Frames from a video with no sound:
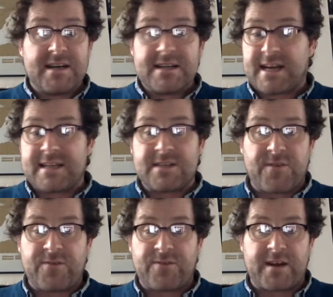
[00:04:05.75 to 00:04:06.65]
10 to
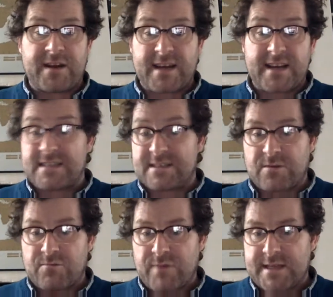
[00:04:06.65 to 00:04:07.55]
15 years is
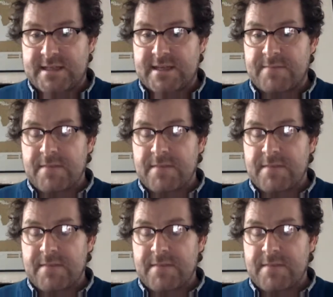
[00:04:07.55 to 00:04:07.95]
at risk.